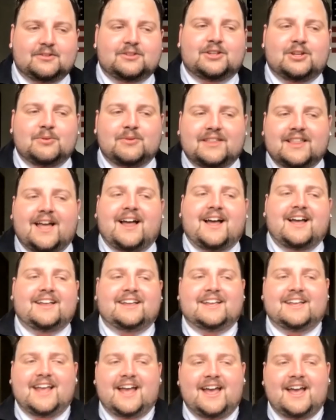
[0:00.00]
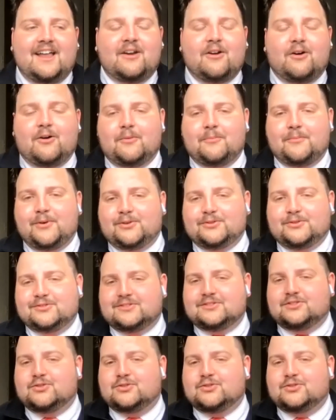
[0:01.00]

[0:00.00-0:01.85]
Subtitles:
doing that again, almost